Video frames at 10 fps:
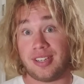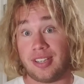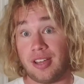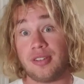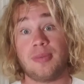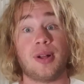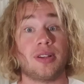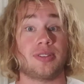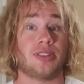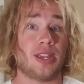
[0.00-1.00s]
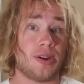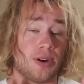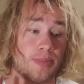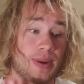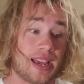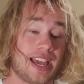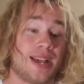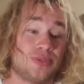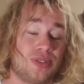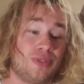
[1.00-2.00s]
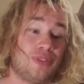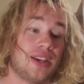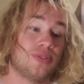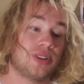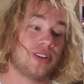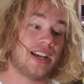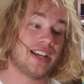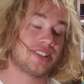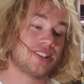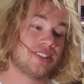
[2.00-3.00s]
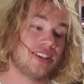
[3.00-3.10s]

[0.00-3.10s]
Other than Monk, they are my absolute favorite class.